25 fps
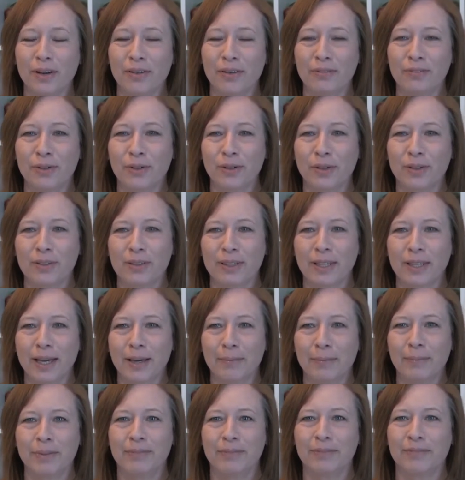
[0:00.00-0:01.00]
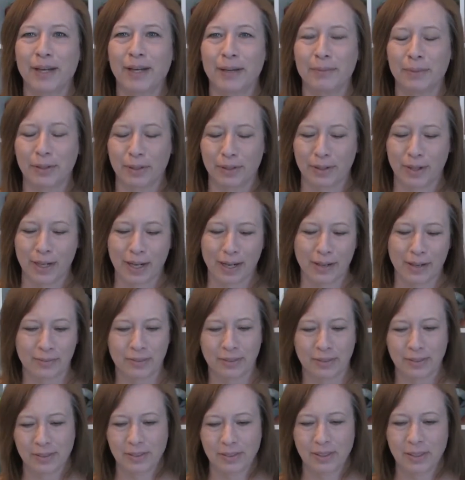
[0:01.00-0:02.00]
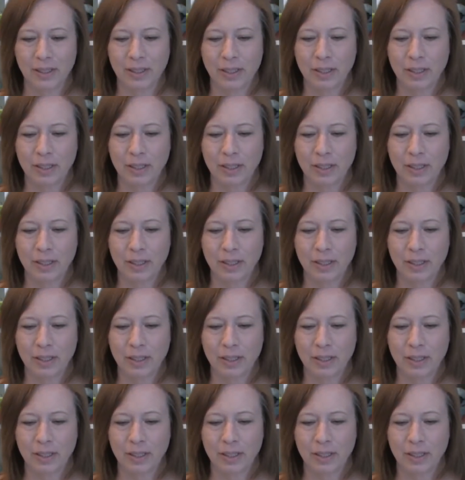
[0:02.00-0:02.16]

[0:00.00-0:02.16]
of North Cabin Fiber Crafts.